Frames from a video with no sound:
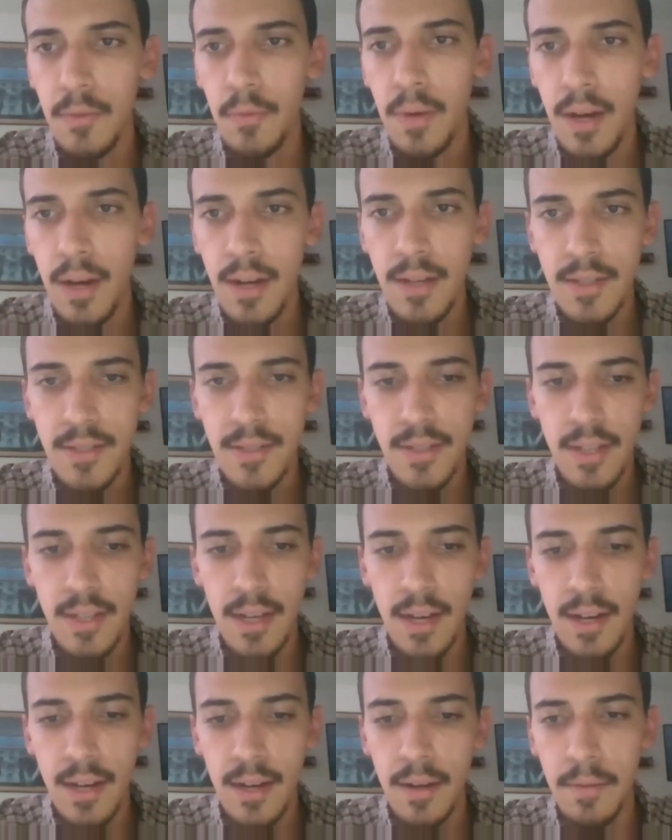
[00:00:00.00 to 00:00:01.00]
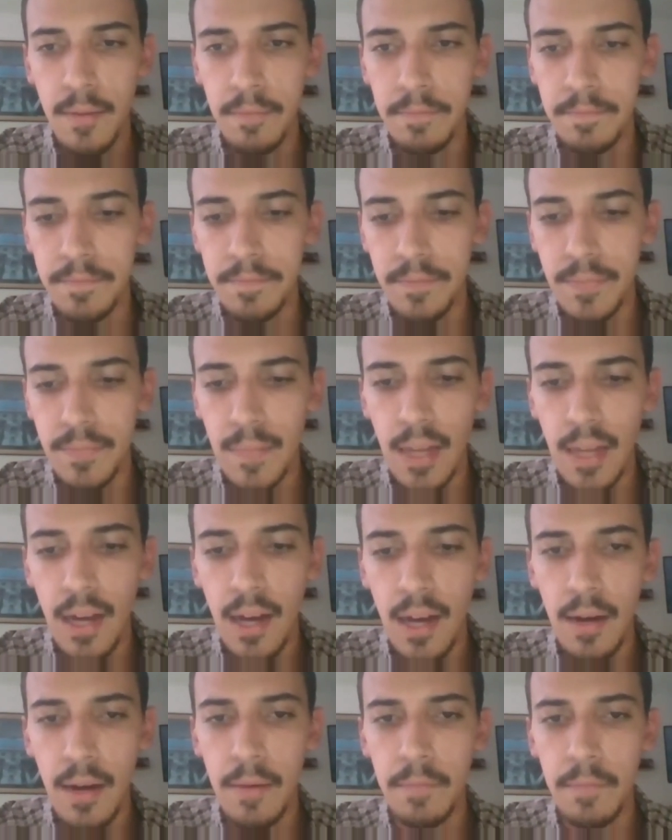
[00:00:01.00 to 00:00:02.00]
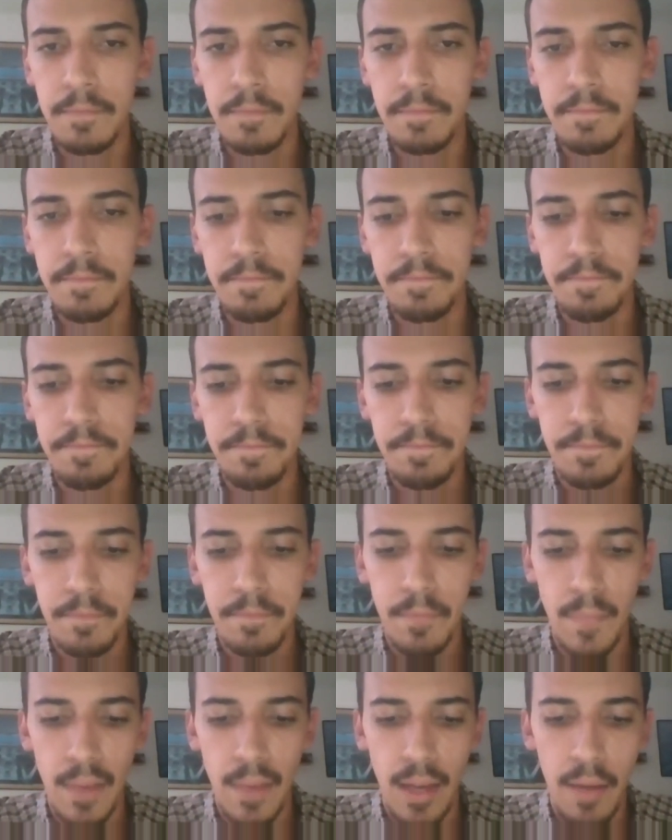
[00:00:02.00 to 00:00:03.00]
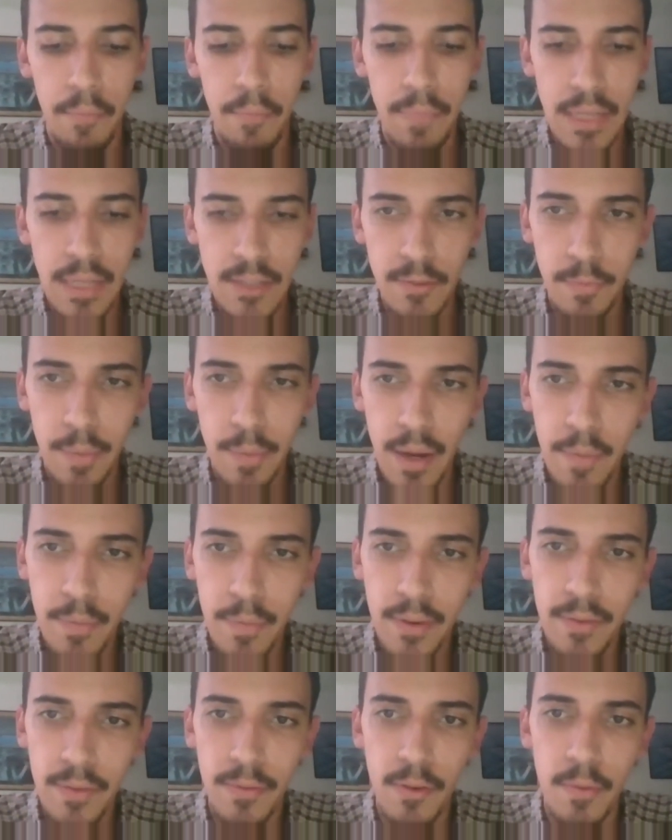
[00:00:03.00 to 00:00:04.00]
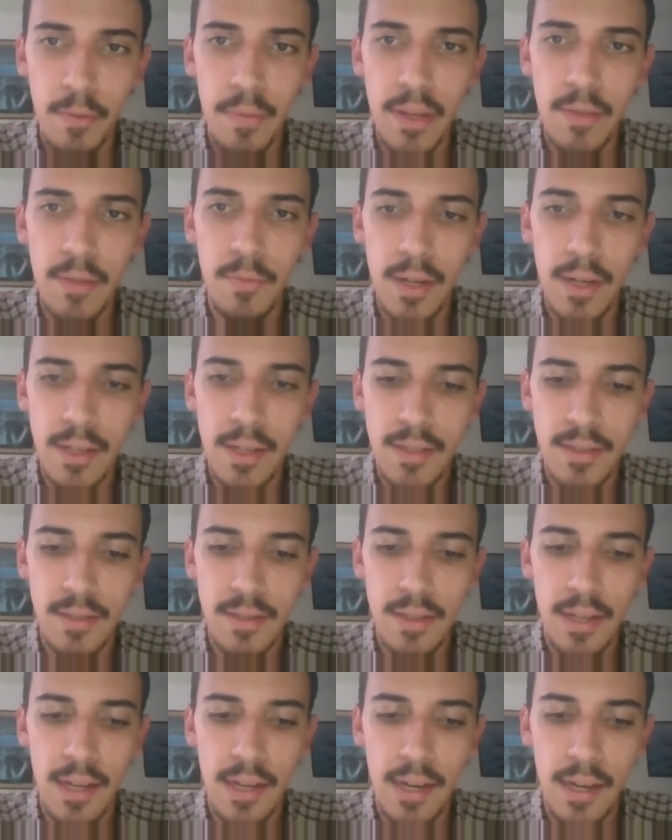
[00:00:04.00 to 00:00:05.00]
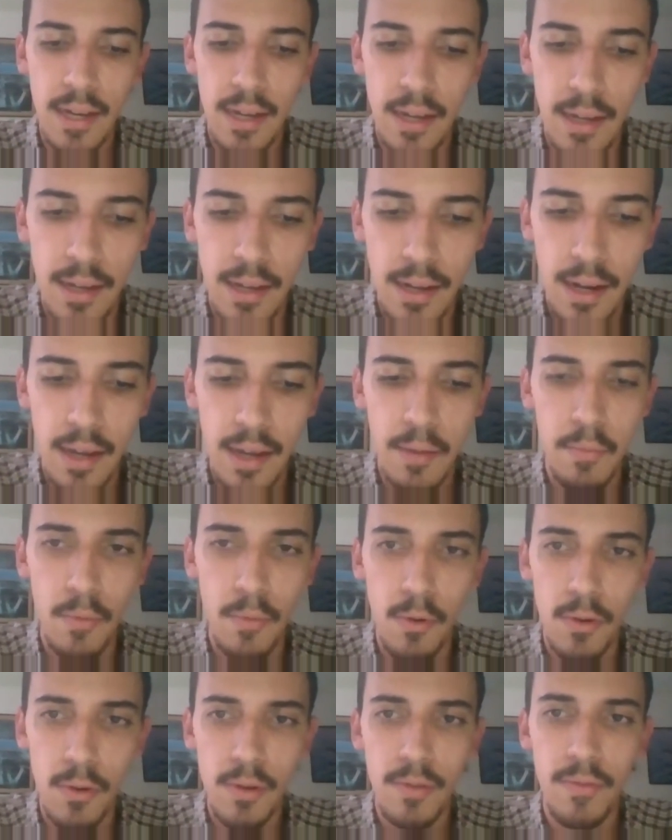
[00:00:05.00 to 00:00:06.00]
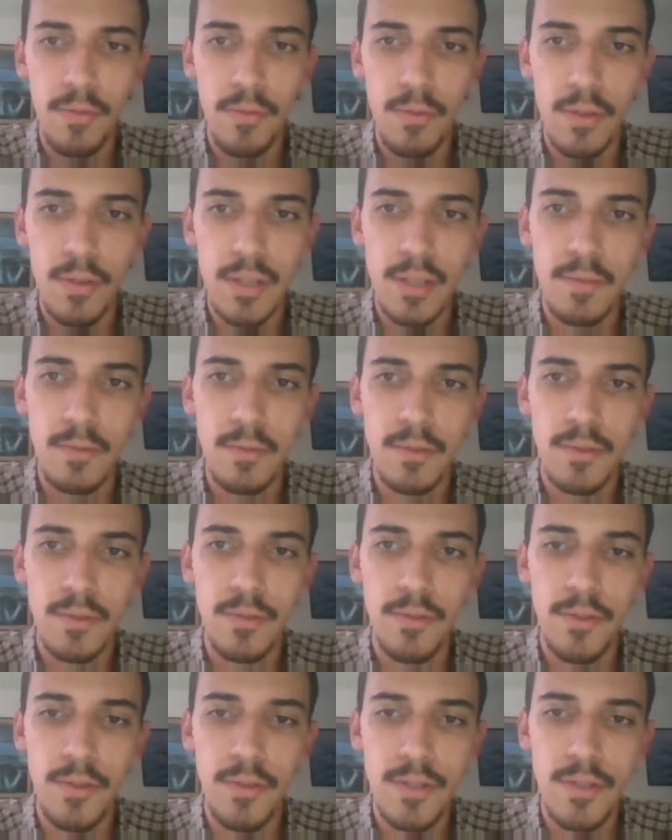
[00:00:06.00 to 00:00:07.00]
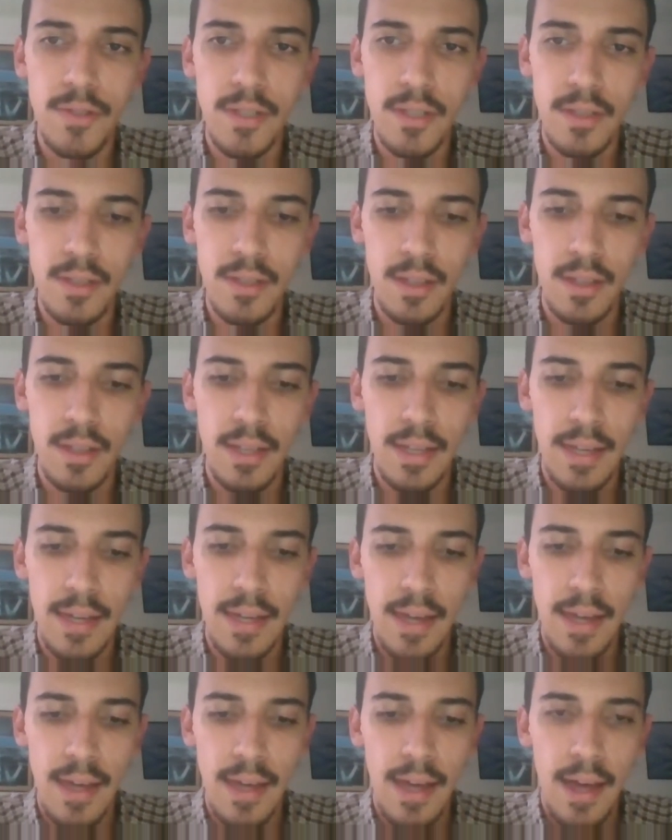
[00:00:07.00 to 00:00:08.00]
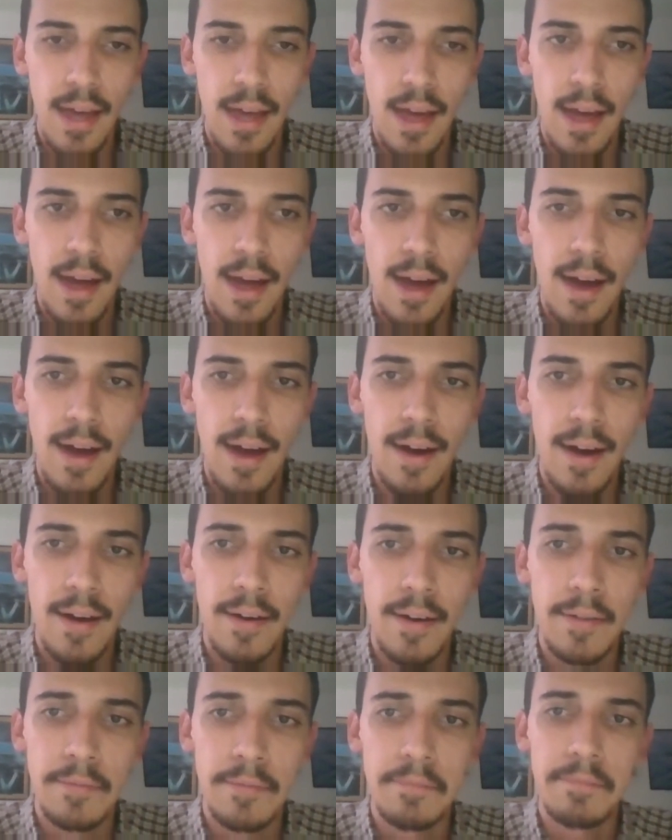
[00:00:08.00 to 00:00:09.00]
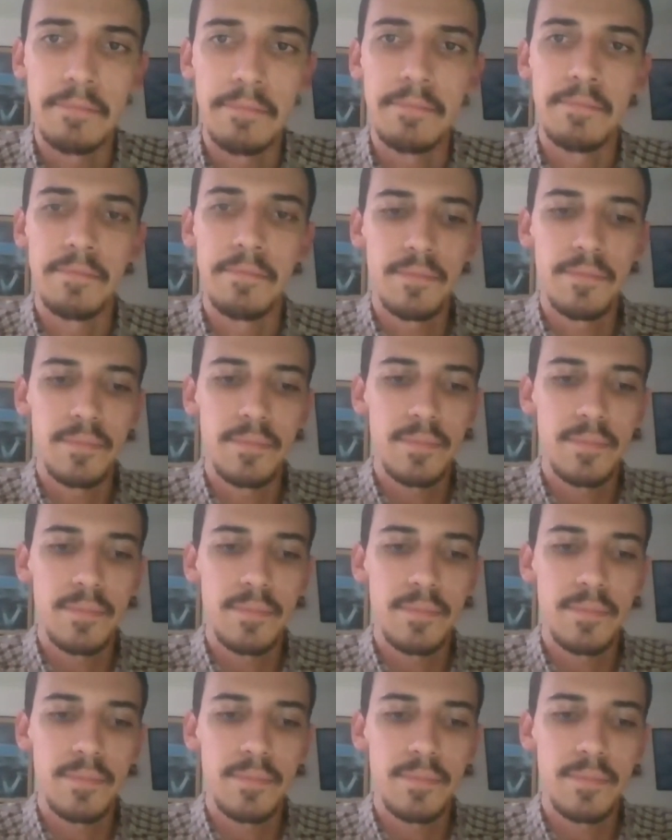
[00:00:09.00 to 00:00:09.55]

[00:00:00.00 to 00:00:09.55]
was a piece of paper. For me, it was like more comfortable to use it. Um,